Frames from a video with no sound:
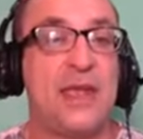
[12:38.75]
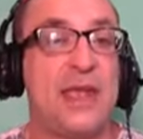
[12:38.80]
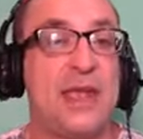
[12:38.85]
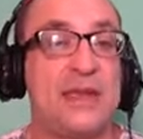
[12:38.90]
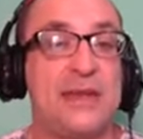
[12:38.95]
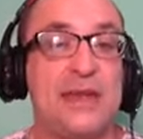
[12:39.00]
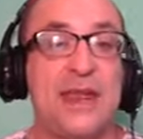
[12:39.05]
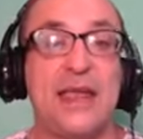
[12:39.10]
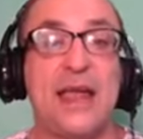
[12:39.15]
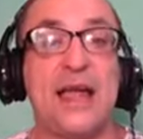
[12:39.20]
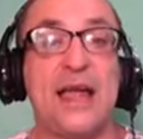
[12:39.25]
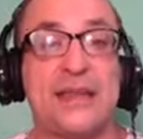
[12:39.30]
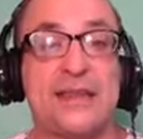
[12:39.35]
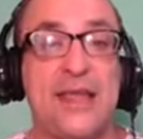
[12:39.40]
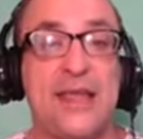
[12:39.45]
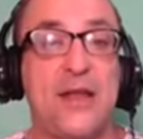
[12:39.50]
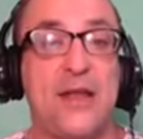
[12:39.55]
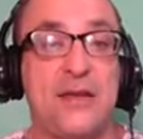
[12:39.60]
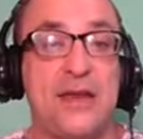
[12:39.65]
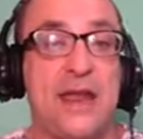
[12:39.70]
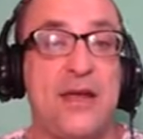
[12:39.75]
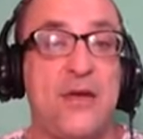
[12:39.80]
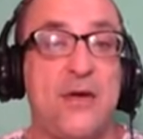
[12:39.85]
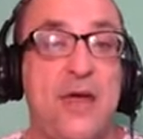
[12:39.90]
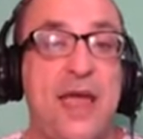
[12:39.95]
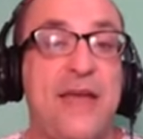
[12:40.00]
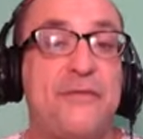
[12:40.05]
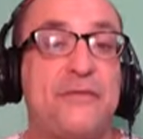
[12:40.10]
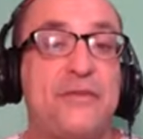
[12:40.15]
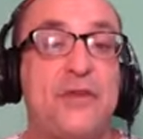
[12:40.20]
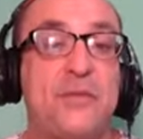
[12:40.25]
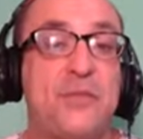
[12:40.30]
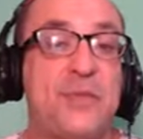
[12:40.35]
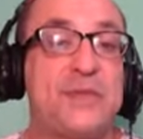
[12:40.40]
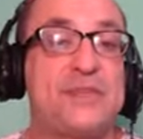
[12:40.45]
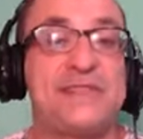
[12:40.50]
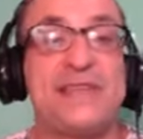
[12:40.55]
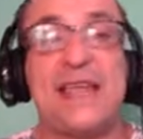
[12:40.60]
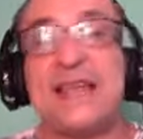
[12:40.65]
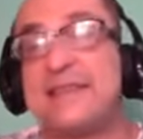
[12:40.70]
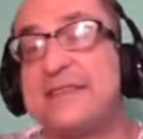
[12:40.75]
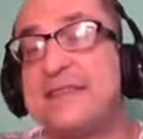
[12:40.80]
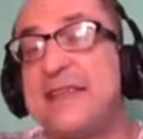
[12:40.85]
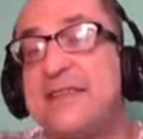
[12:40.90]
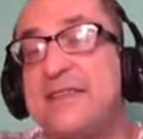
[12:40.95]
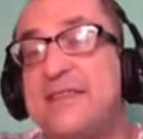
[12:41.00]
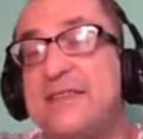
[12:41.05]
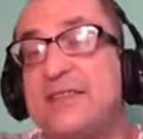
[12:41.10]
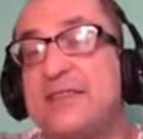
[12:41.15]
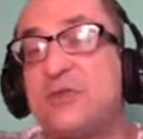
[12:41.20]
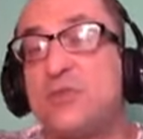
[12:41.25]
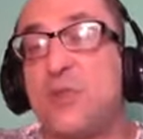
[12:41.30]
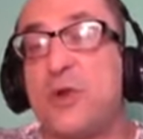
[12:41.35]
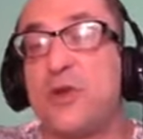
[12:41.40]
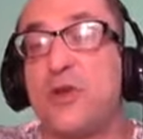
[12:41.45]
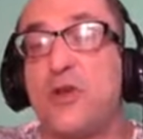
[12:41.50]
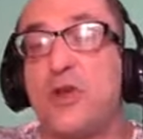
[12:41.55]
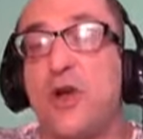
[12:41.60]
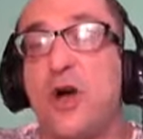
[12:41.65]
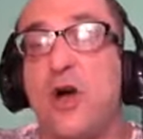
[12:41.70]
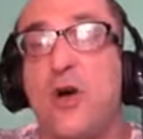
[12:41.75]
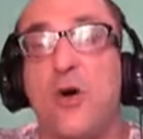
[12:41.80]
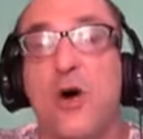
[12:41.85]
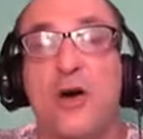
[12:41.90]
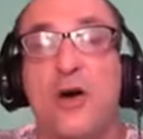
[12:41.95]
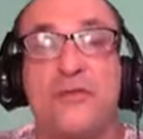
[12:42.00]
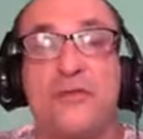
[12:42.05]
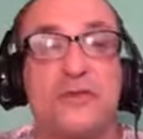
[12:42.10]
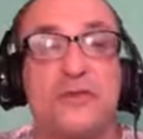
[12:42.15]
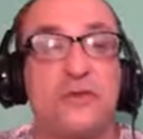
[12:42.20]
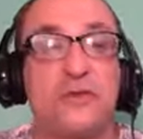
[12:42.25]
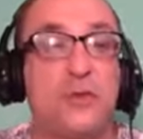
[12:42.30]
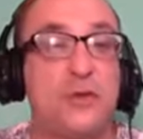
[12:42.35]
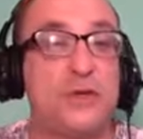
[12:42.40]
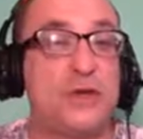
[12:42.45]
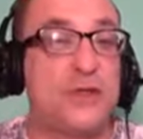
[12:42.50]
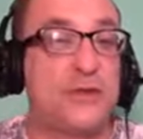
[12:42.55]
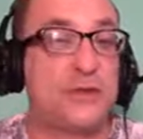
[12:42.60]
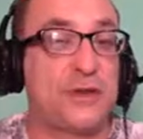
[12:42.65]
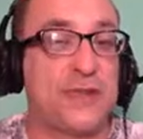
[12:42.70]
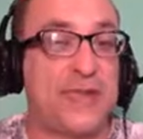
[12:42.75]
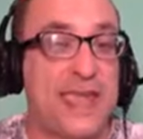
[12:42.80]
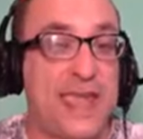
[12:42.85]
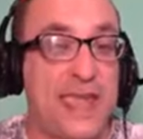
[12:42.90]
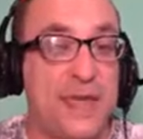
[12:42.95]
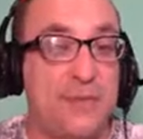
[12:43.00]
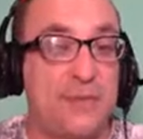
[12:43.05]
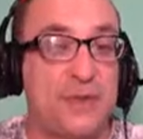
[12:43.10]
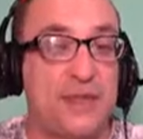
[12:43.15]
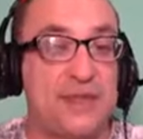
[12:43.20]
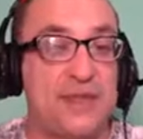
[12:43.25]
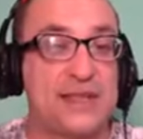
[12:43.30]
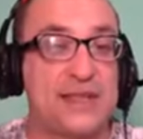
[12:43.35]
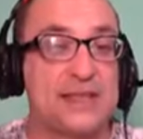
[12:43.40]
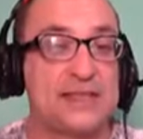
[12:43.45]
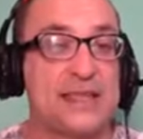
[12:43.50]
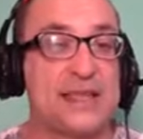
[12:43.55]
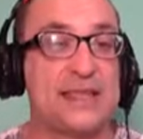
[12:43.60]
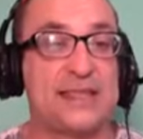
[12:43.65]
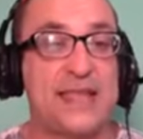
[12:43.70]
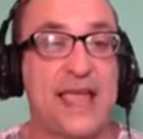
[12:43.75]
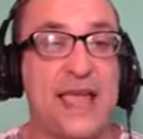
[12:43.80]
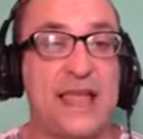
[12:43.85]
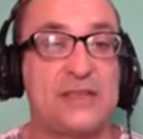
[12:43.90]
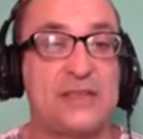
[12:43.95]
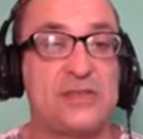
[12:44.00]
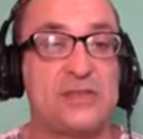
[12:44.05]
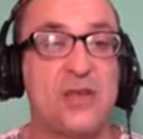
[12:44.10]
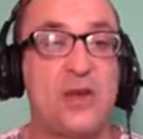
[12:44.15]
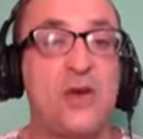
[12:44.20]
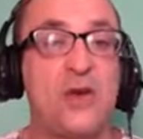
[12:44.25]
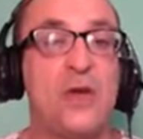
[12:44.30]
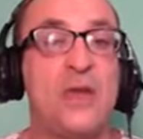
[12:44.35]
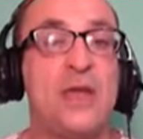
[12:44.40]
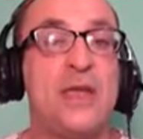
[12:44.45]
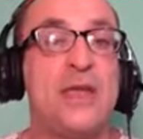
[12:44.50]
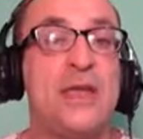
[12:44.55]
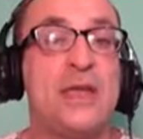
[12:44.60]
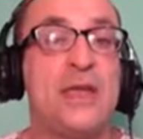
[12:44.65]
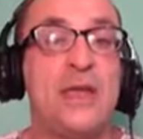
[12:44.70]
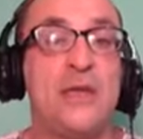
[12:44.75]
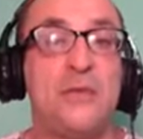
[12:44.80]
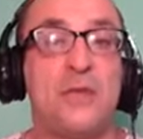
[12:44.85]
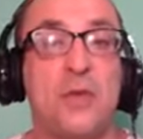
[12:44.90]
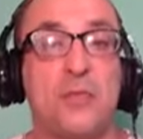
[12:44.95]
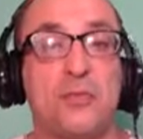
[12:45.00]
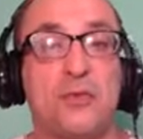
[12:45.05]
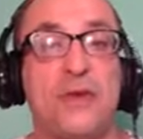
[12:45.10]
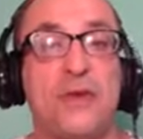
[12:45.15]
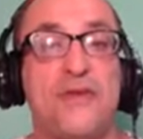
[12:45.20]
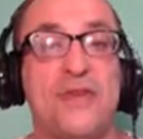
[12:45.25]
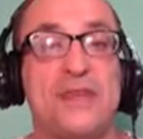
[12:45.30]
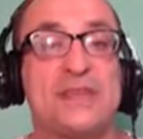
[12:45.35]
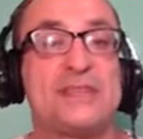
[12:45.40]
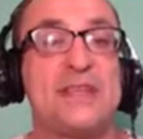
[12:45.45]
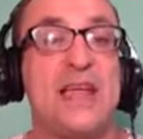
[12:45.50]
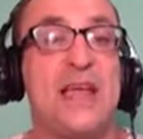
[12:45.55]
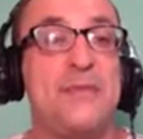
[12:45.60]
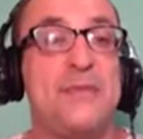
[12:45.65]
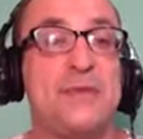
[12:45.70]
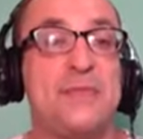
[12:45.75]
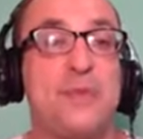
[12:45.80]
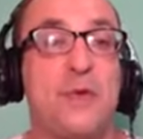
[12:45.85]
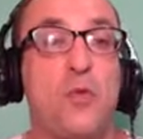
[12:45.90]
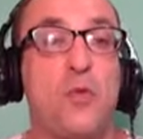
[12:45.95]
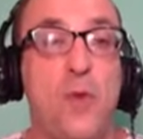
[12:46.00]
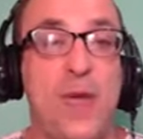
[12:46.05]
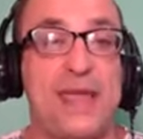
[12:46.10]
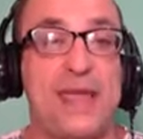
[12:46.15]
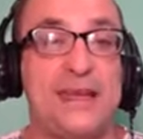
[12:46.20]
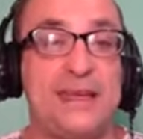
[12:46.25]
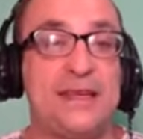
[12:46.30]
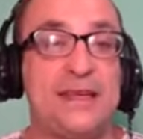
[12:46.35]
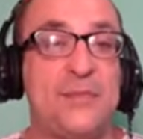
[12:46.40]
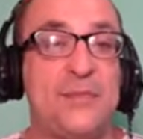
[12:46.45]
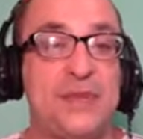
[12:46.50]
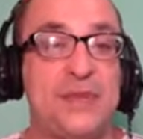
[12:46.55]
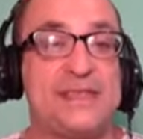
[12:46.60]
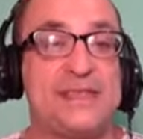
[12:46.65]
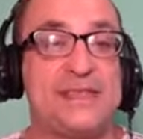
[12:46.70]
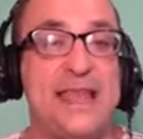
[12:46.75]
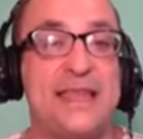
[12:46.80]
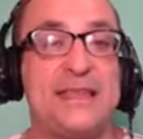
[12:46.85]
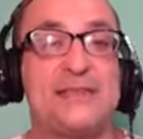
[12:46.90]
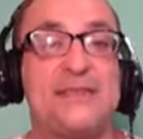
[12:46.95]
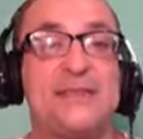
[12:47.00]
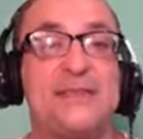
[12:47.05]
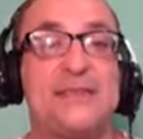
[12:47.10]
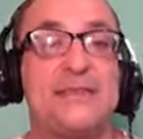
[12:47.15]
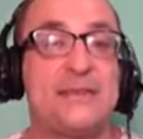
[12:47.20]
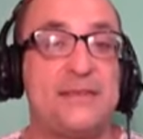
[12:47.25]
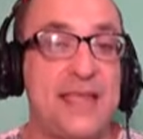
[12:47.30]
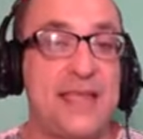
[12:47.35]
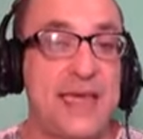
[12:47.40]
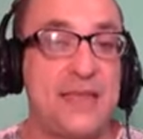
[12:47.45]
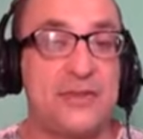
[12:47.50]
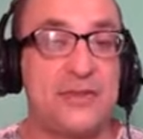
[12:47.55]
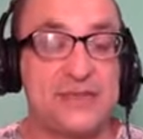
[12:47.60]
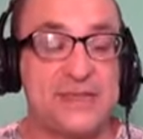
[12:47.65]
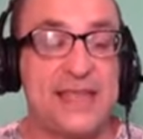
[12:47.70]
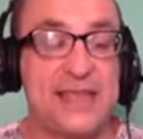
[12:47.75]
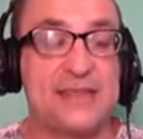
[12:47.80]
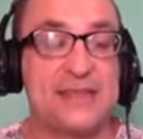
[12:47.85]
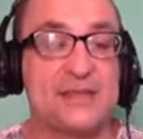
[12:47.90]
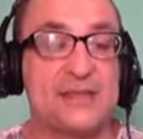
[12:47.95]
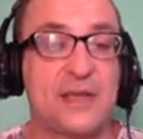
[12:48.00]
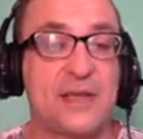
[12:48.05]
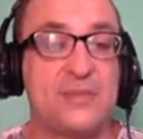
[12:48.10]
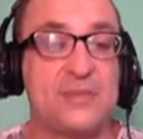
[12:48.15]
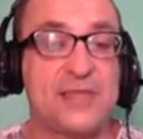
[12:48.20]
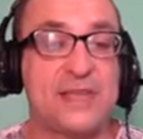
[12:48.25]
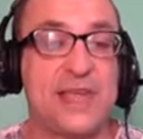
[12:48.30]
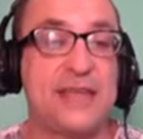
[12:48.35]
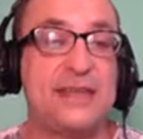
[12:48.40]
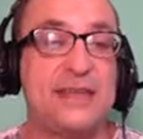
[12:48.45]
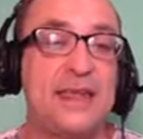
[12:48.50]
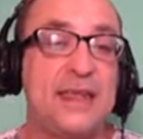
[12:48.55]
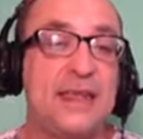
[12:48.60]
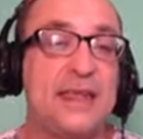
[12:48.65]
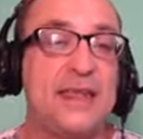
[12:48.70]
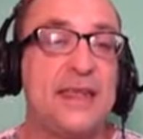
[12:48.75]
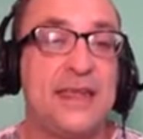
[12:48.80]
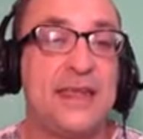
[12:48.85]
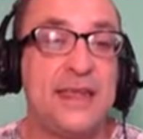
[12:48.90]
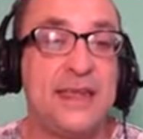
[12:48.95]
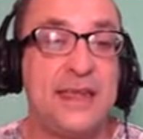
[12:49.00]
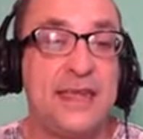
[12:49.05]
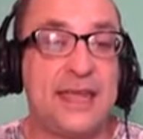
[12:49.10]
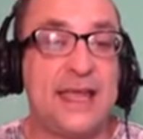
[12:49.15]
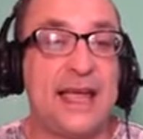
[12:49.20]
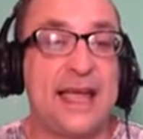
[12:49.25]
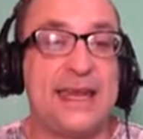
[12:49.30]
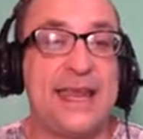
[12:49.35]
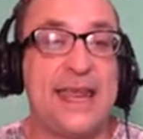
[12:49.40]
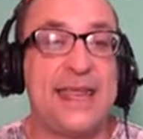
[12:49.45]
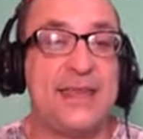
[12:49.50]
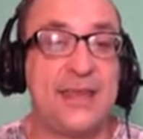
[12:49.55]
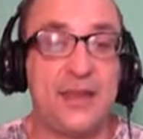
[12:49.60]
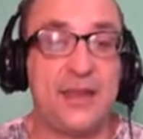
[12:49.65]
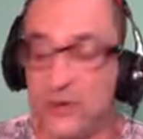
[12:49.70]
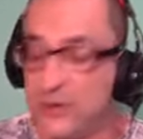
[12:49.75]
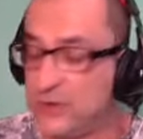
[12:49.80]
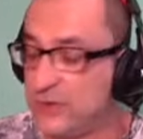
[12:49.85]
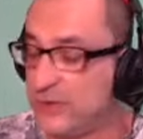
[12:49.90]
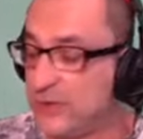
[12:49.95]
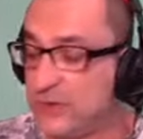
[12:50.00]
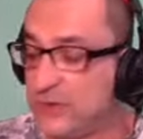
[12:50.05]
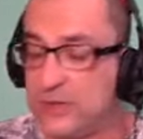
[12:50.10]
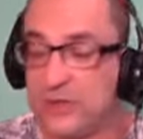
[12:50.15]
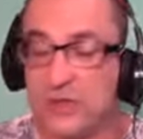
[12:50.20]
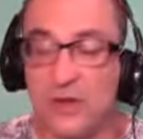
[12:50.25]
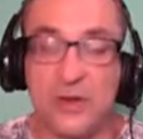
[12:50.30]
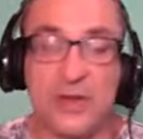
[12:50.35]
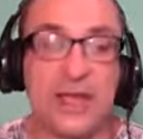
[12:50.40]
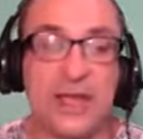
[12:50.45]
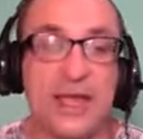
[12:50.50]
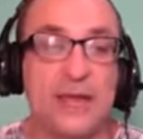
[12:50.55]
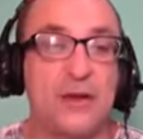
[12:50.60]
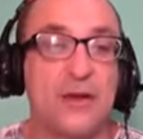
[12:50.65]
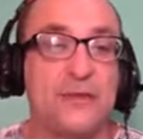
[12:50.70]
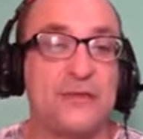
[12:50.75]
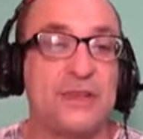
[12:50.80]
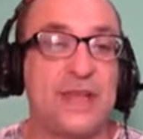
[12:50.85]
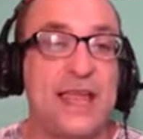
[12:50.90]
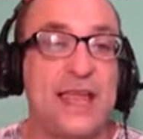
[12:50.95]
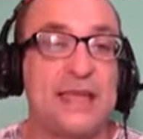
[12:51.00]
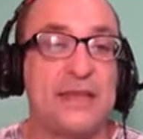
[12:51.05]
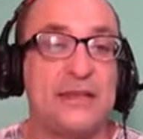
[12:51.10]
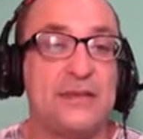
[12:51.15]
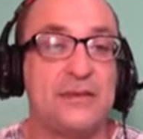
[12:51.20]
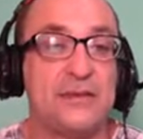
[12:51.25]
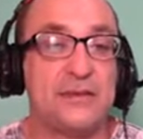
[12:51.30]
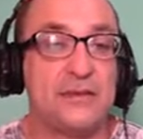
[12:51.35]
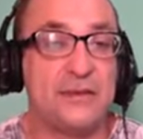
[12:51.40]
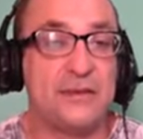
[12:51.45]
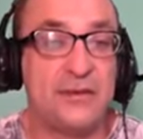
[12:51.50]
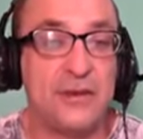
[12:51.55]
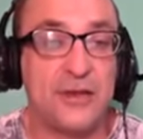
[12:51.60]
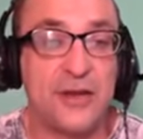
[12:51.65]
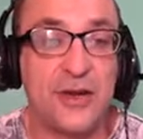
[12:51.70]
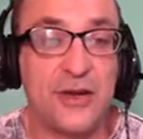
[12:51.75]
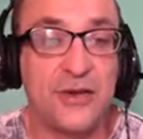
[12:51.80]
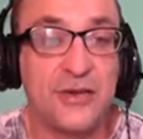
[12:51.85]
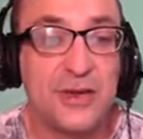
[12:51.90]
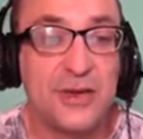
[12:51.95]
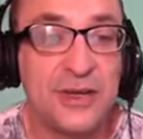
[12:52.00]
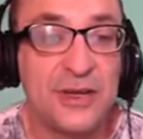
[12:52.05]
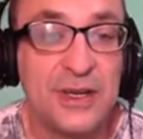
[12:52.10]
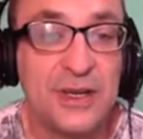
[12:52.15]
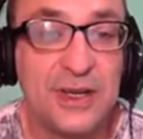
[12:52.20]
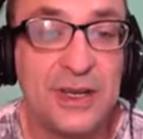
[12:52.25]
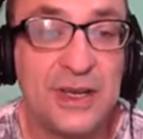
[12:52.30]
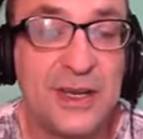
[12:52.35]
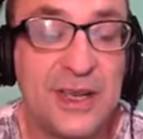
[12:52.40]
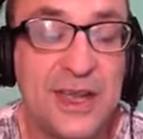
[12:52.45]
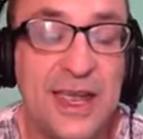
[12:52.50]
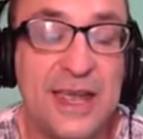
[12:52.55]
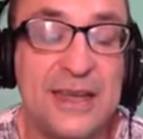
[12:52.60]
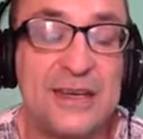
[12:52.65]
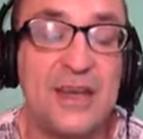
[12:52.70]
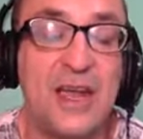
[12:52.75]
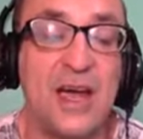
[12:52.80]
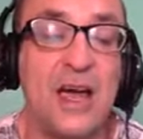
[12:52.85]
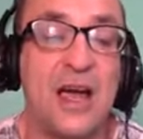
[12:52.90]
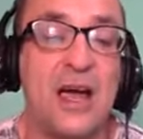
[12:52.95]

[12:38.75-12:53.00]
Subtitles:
And they got there. Now, after you've been sentenced, now this is where you go off to another camp and things like that. So the previous time he's been waiting to be sentenced, now the sentence comes in, he got 8 years, so he got off light. And,